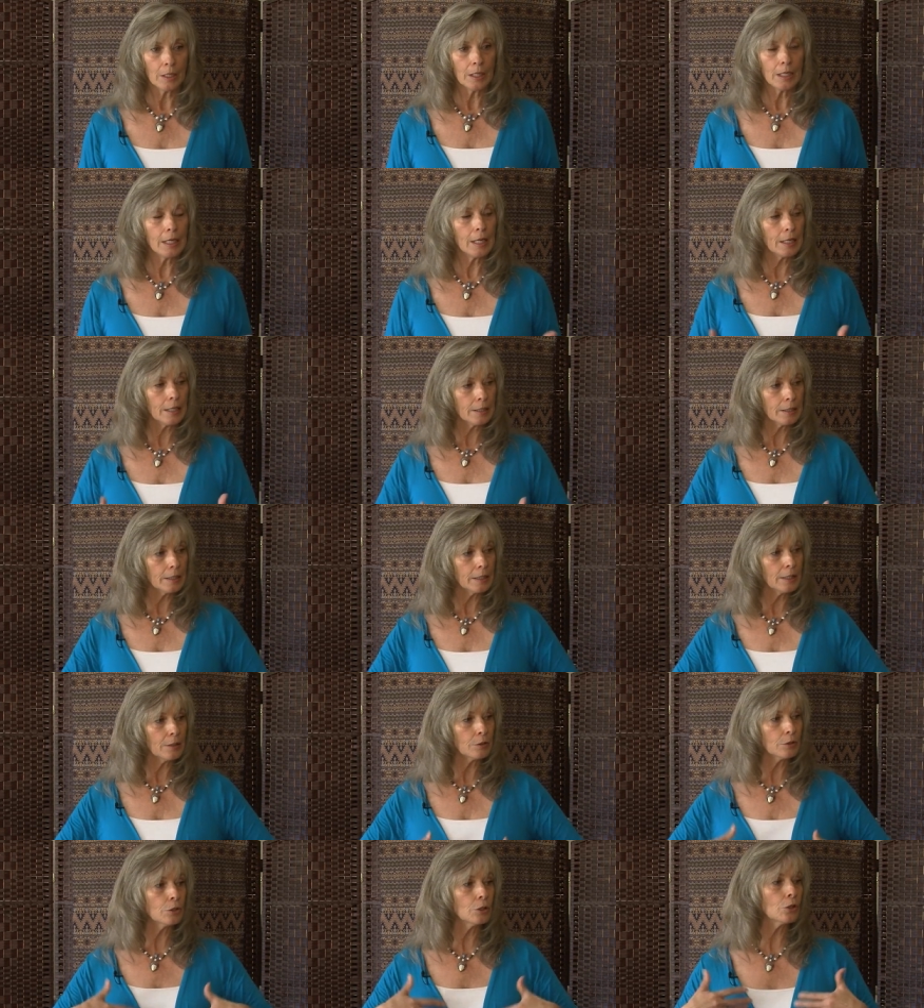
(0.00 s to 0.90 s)
and
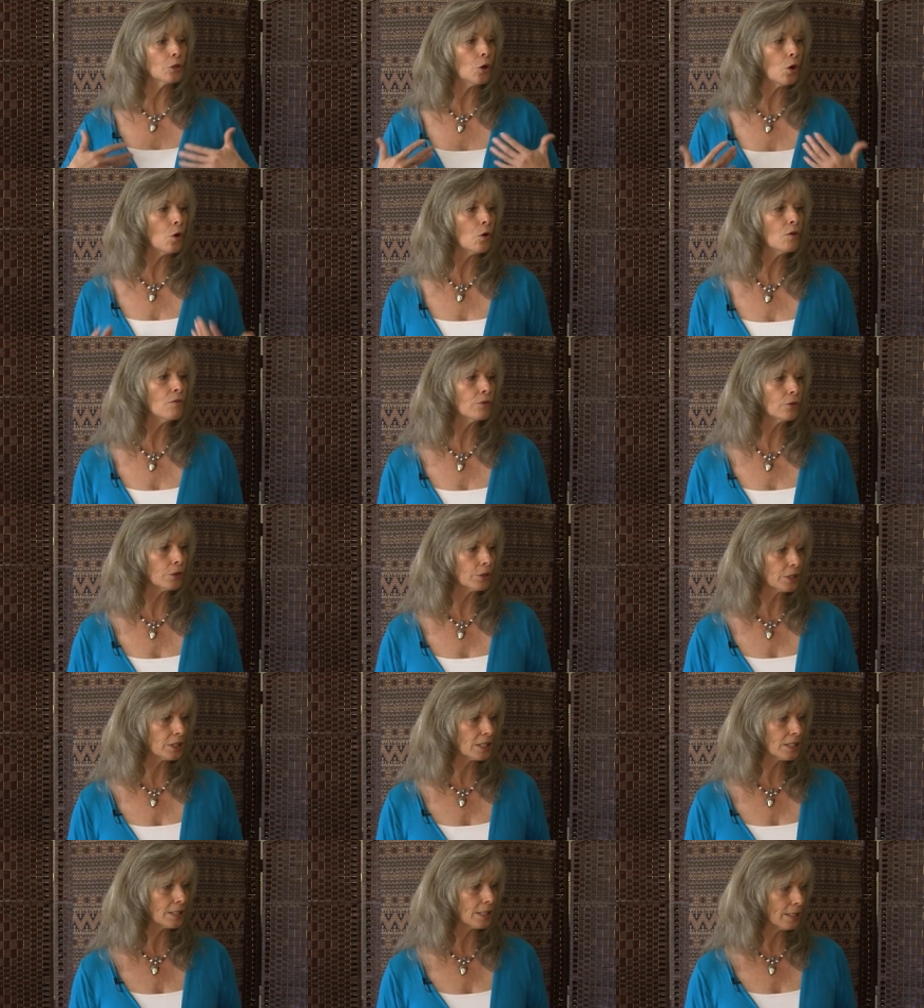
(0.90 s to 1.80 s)
it took over in
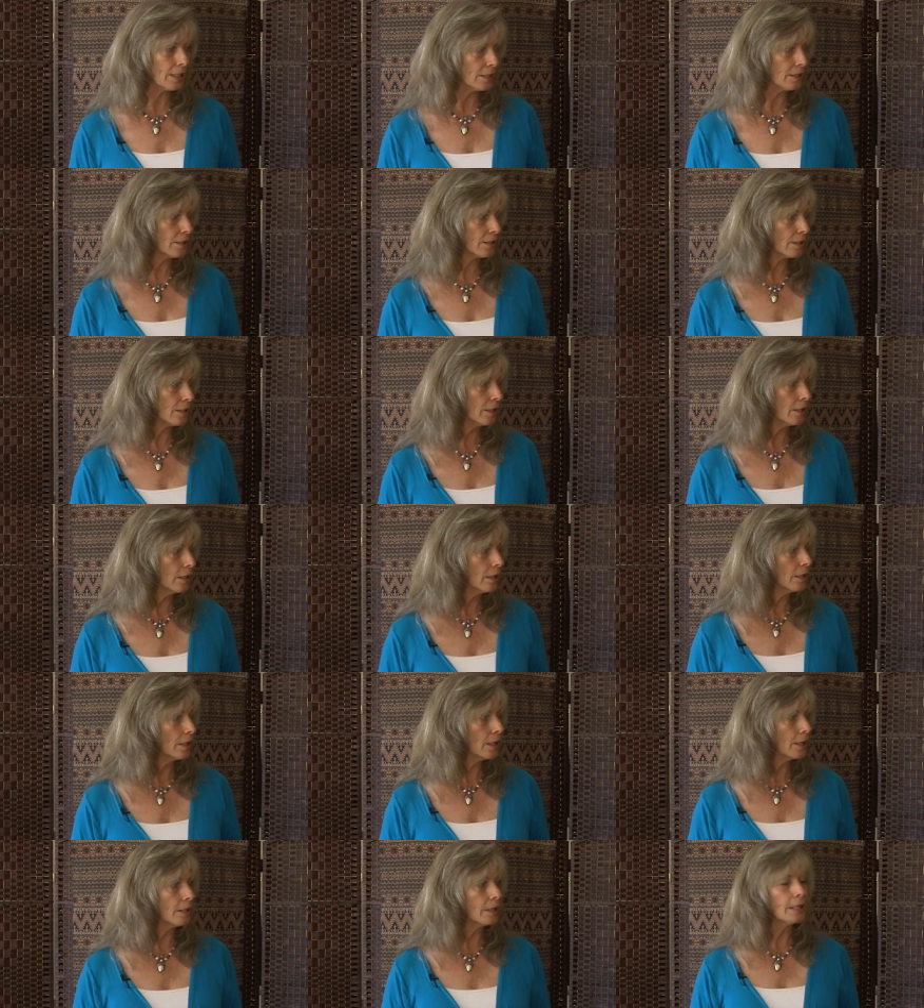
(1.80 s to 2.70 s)
a sense,
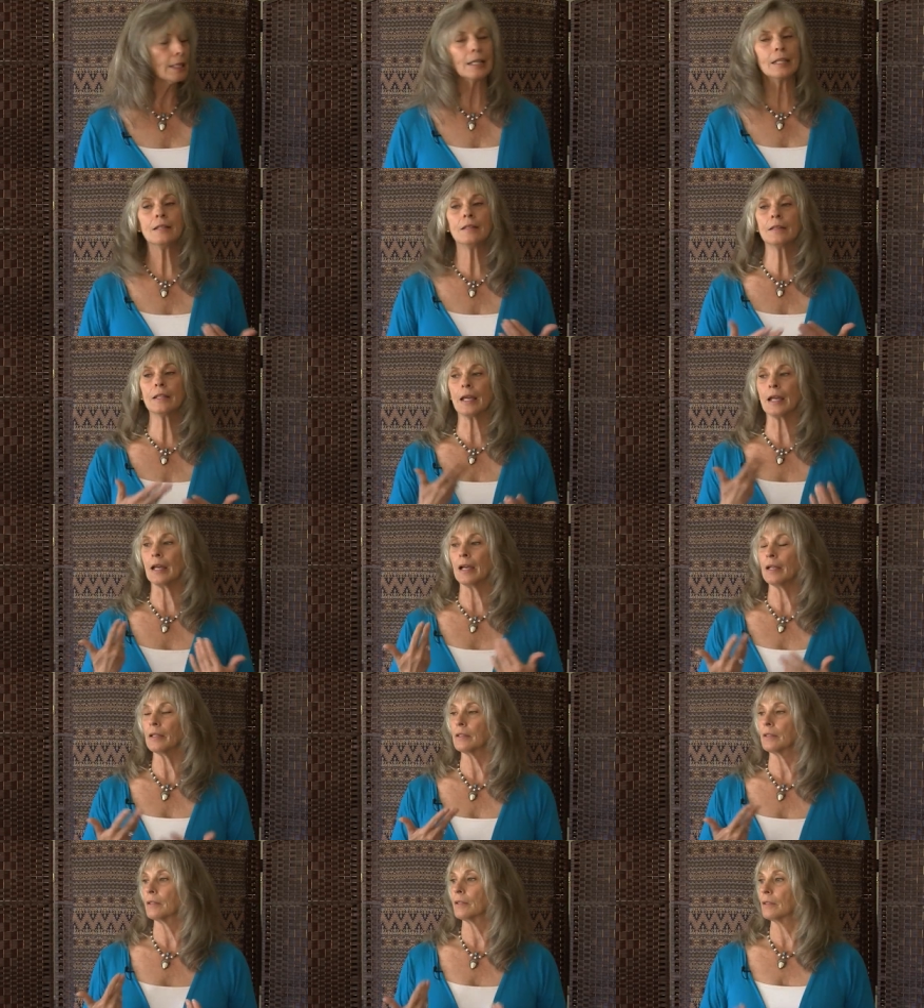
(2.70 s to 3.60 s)
and in
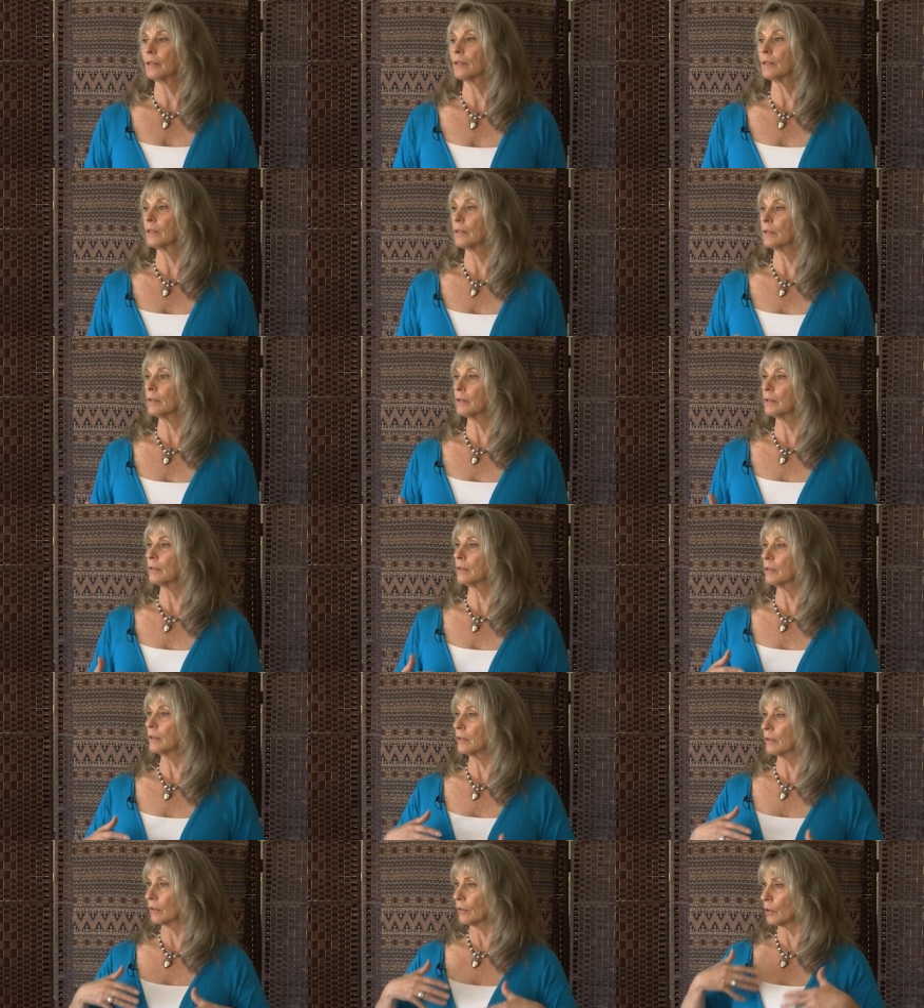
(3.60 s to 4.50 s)
that
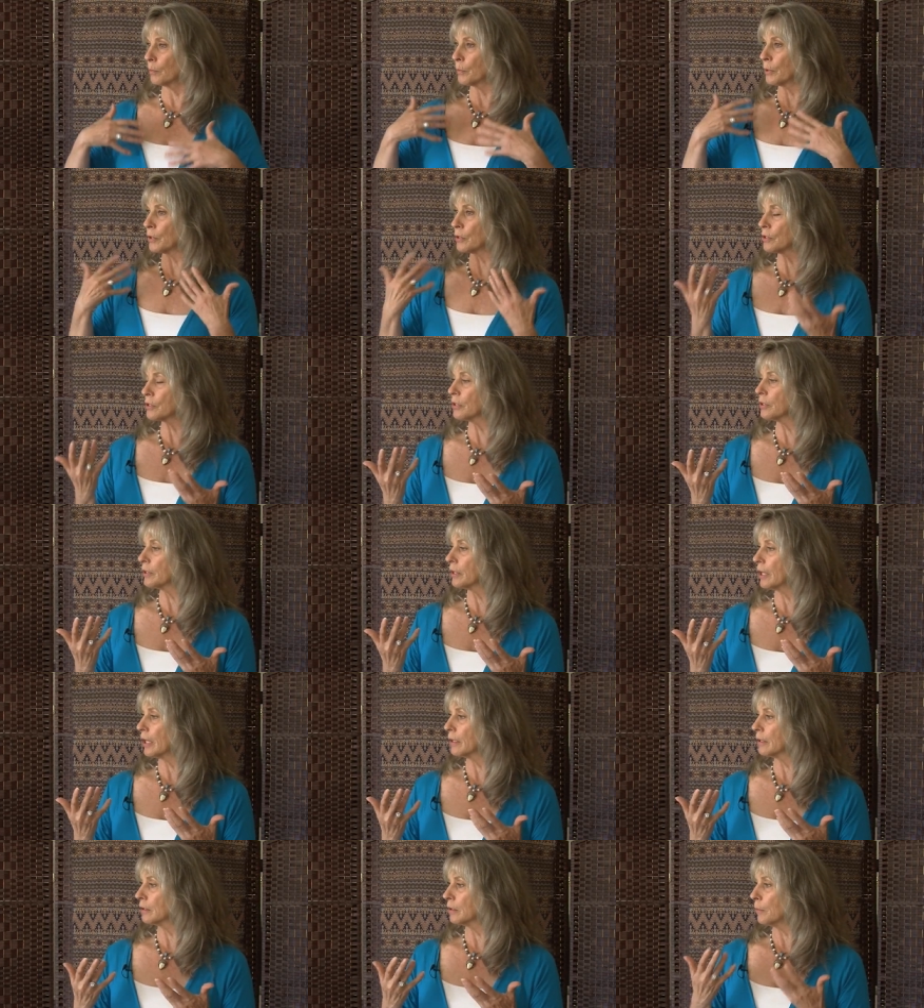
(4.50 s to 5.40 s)
you know, the person
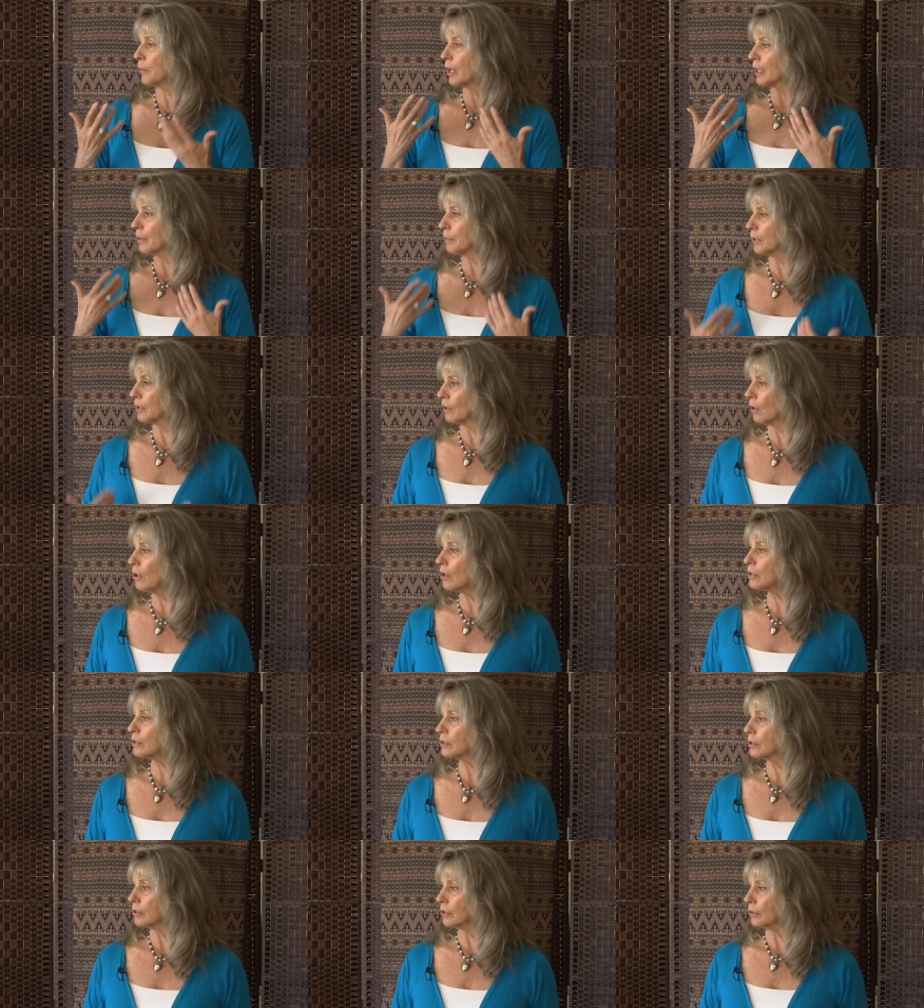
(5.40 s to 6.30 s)
that the body
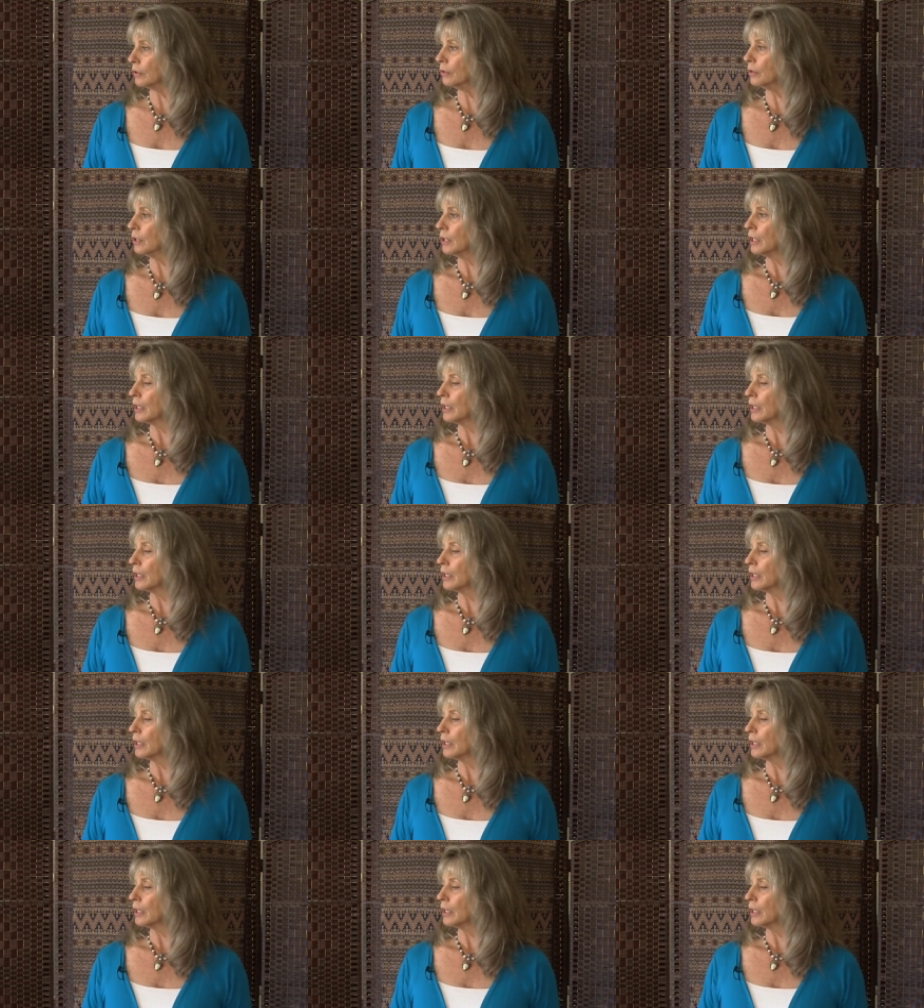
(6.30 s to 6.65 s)
belonged to,